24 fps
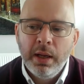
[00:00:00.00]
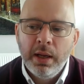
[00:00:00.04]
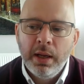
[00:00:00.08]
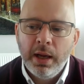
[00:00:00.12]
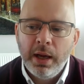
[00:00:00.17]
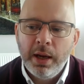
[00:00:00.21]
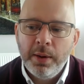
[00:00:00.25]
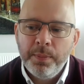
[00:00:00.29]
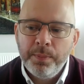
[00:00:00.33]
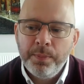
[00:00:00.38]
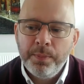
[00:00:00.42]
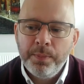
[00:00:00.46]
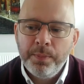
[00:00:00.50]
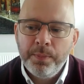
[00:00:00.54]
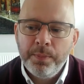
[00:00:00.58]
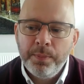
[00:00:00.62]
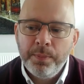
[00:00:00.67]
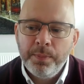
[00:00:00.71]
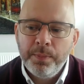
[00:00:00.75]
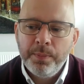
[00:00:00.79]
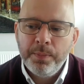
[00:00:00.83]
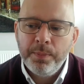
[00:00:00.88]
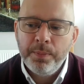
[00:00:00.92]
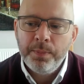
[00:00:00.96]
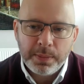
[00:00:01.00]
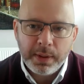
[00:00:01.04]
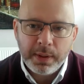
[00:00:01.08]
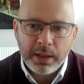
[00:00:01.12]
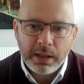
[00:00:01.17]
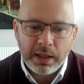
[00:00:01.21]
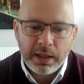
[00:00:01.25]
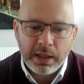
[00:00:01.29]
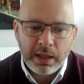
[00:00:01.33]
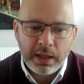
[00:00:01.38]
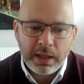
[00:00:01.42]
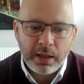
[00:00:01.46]
But
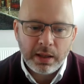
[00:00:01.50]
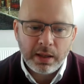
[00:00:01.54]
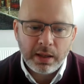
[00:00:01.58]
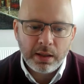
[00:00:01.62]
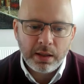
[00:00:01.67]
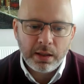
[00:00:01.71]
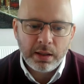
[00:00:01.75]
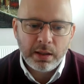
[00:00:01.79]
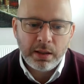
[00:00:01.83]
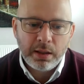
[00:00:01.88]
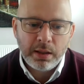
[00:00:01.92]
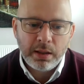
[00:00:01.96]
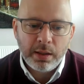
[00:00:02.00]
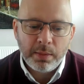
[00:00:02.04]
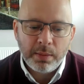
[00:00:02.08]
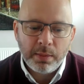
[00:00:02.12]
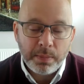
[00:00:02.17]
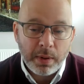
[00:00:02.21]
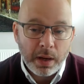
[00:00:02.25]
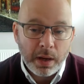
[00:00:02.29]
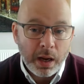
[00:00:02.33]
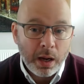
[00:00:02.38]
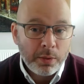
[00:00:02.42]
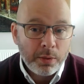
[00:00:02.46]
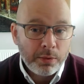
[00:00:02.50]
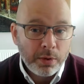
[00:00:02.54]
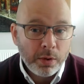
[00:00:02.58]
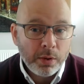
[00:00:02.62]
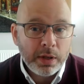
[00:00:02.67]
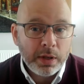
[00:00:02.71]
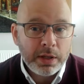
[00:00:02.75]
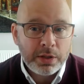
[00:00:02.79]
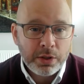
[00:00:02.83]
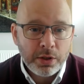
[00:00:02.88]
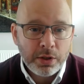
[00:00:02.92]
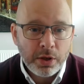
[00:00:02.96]
ultimately, you know, our
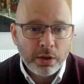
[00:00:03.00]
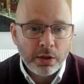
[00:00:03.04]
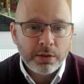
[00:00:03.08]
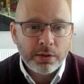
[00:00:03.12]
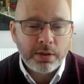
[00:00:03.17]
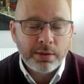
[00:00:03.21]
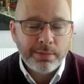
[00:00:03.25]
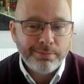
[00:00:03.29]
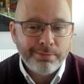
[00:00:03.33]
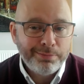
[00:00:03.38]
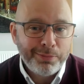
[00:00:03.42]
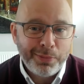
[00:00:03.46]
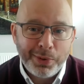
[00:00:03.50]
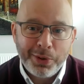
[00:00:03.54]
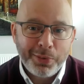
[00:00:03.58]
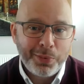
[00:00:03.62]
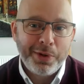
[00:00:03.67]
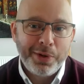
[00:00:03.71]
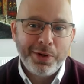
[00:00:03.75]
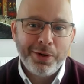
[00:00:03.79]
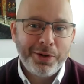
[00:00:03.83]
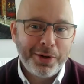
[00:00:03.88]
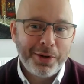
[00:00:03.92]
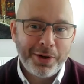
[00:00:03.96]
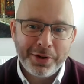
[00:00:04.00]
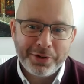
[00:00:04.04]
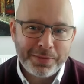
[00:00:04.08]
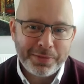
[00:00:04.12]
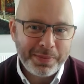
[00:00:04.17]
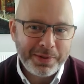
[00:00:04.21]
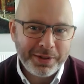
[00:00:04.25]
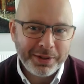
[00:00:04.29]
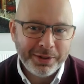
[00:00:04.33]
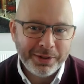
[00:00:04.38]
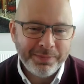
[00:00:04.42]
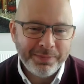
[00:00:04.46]
role is not, we're not a
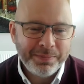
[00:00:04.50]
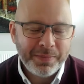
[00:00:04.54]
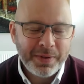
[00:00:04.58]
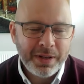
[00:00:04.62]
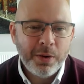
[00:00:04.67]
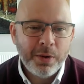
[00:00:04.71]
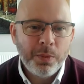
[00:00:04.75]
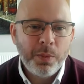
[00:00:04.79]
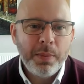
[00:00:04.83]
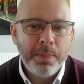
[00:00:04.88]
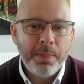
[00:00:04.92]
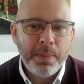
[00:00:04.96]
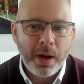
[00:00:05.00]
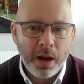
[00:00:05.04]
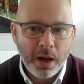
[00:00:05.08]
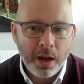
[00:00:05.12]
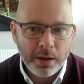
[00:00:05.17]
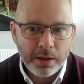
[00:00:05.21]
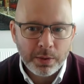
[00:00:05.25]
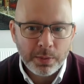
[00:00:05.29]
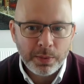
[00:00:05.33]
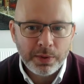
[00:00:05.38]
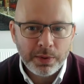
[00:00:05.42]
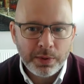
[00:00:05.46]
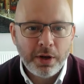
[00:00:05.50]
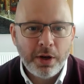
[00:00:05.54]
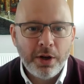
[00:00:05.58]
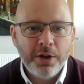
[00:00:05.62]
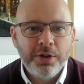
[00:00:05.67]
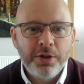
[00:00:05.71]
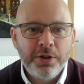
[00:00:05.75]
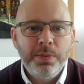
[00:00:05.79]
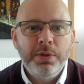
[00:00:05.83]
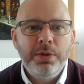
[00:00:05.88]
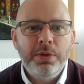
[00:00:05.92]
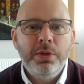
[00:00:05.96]
hospital. You know, we partner with the
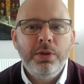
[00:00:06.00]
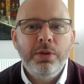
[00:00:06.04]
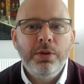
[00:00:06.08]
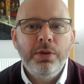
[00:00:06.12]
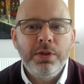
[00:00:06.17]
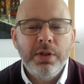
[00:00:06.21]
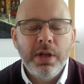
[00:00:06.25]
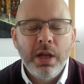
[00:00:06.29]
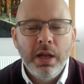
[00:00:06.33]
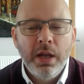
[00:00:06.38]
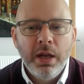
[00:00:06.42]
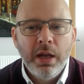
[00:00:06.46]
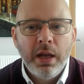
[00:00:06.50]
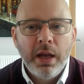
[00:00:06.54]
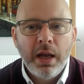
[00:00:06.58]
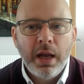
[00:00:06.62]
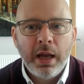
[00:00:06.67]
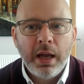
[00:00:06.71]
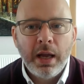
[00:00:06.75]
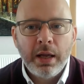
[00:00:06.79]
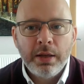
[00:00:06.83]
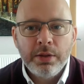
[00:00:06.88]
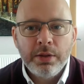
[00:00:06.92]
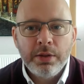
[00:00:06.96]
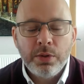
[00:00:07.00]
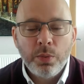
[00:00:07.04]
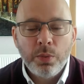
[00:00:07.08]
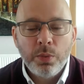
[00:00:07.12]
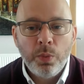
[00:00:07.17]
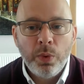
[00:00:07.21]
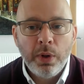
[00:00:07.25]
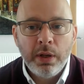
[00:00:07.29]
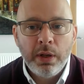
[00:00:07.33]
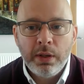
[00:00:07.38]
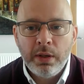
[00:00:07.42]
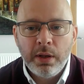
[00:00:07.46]
hospitals, and
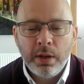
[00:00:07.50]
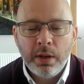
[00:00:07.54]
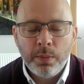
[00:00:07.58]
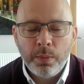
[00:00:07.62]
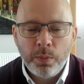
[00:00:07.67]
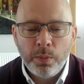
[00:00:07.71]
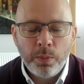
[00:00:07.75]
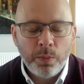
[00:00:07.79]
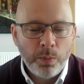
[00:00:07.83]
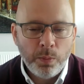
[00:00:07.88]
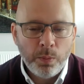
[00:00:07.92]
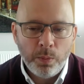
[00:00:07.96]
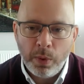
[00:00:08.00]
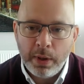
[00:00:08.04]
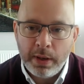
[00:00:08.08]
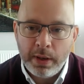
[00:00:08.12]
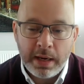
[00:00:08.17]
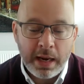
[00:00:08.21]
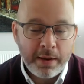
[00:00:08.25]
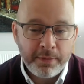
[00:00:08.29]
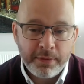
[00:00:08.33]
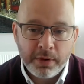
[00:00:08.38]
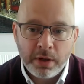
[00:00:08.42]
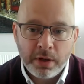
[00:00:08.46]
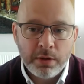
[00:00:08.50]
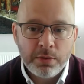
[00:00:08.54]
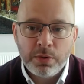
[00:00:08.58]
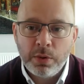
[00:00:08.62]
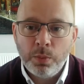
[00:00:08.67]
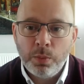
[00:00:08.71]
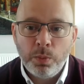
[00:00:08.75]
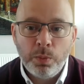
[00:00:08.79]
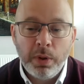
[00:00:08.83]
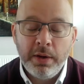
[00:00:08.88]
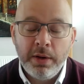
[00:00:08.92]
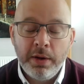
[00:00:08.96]
we're, you know, we're never going
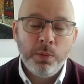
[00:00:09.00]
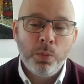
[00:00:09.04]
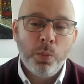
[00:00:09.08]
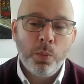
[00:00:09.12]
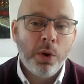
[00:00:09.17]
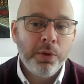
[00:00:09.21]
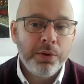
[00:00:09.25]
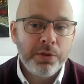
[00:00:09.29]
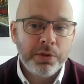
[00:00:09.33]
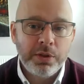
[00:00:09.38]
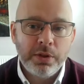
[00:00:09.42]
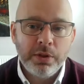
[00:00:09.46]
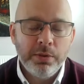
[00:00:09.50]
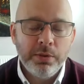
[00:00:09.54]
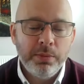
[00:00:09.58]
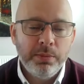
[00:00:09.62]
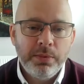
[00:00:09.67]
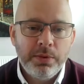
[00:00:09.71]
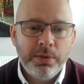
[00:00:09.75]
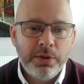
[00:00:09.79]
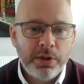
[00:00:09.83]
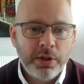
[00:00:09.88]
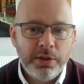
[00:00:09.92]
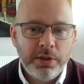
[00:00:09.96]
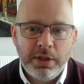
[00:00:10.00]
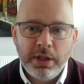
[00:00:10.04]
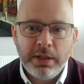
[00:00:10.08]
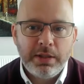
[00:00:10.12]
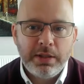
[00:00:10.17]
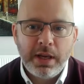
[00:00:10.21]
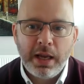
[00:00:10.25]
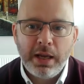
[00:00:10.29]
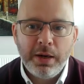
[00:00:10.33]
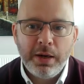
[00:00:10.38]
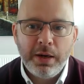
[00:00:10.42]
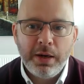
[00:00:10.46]
to even want to
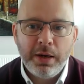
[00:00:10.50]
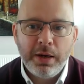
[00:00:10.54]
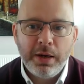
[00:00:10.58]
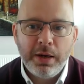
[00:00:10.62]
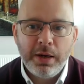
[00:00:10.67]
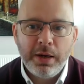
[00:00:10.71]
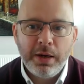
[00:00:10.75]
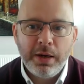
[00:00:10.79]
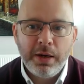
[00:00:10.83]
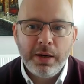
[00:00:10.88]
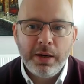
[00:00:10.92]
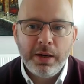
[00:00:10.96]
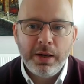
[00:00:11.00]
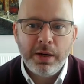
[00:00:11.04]
dictate what they should do.